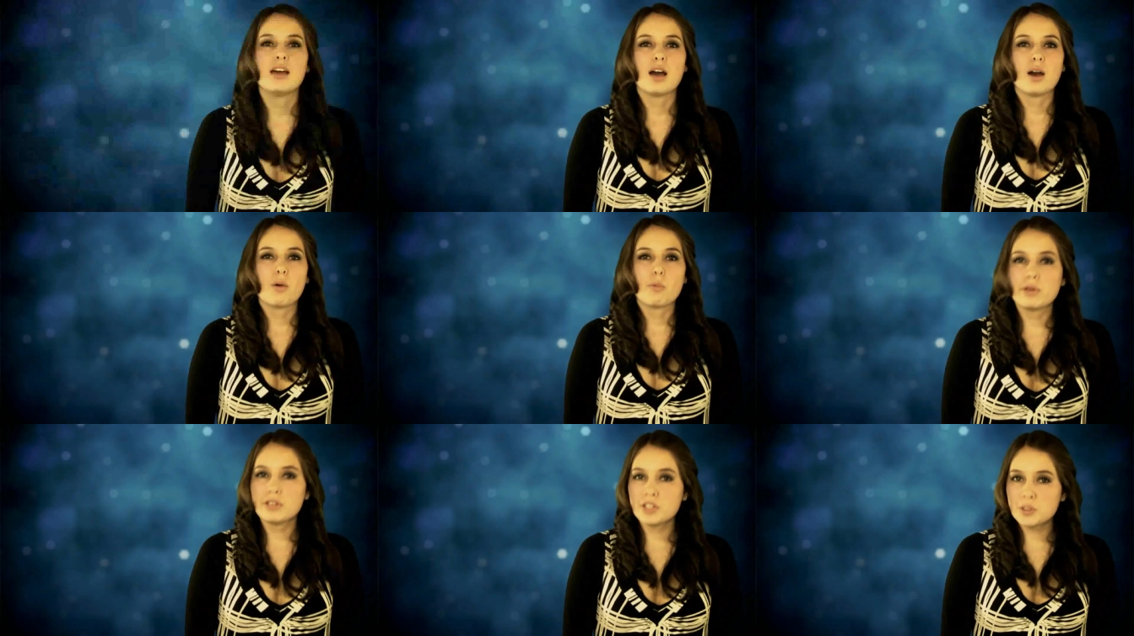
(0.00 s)

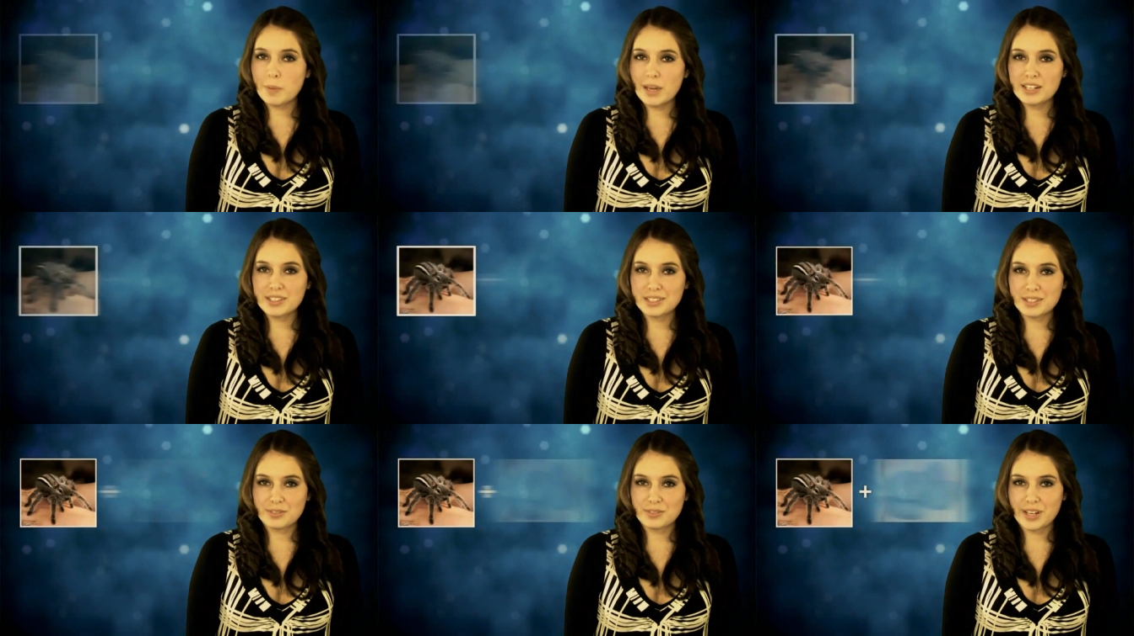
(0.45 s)
What do
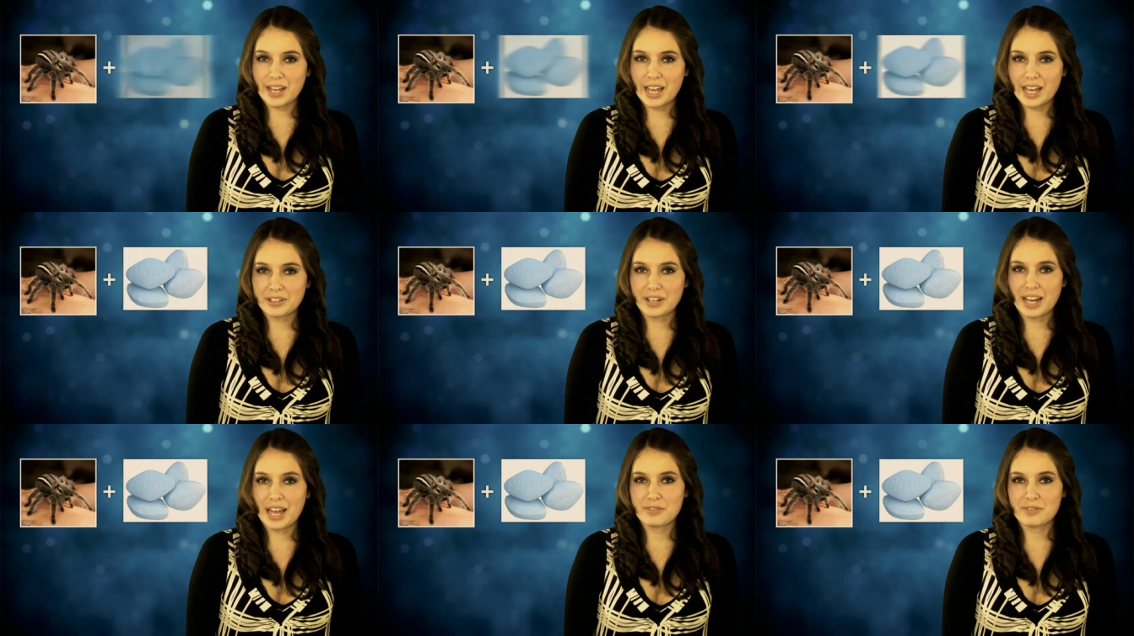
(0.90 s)
spiders and
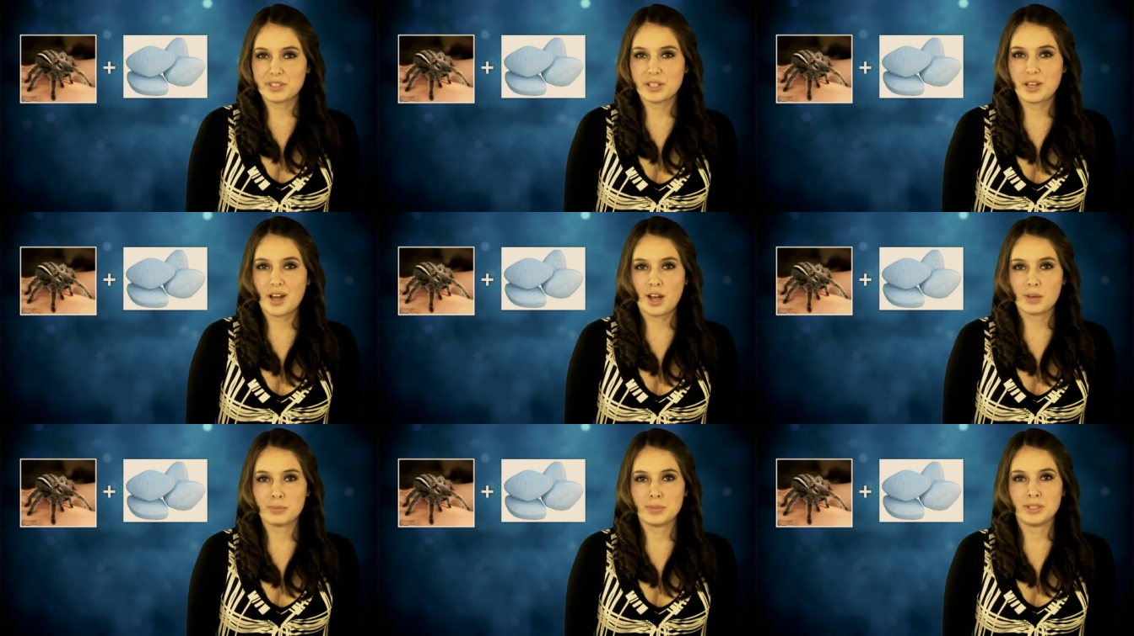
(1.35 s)
Viagra have in
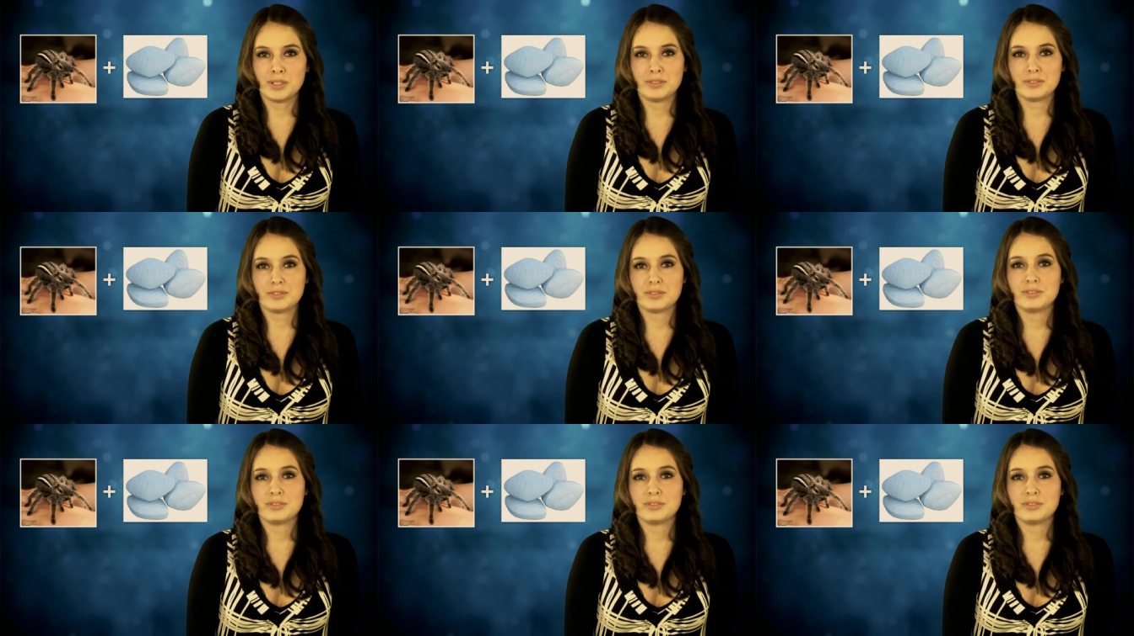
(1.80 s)
common?